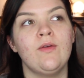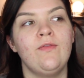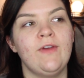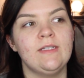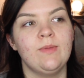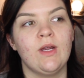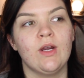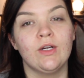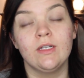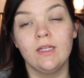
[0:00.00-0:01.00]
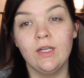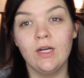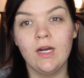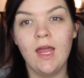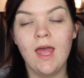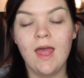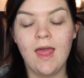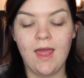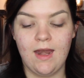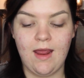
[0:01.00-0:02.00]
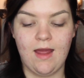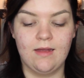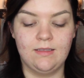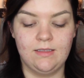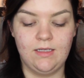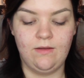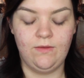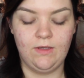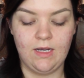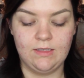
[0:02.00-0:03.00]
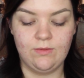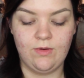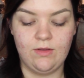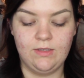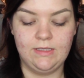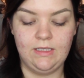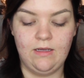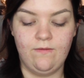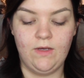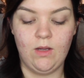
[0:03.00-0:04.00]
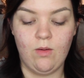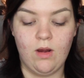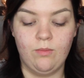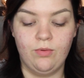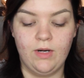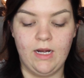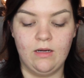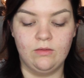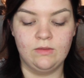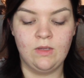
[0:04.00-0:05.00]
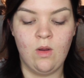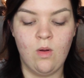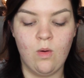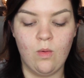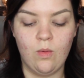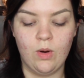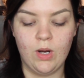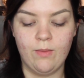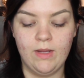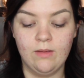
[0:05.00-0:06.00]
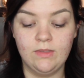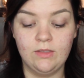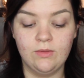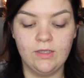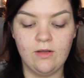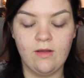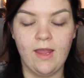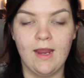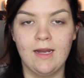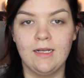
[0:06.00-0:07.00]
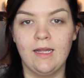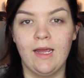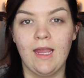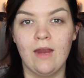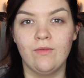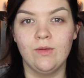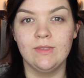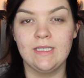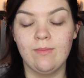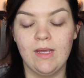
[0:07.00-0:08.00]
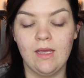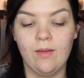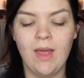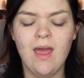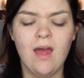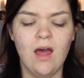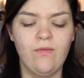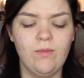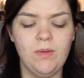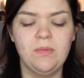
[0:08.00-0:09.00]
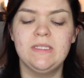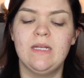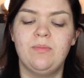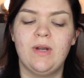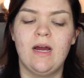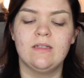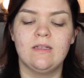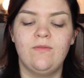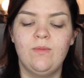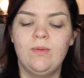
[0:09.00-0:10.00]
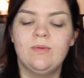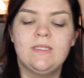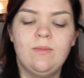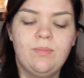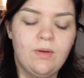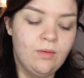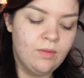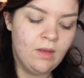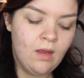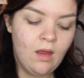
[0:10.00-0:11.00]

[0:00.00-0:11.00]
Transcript: Facebook earlier and asked if you guys would rather see a video on brows or a makeup tutorial, and like everyone said makeup. A few people said brows, a few people said both,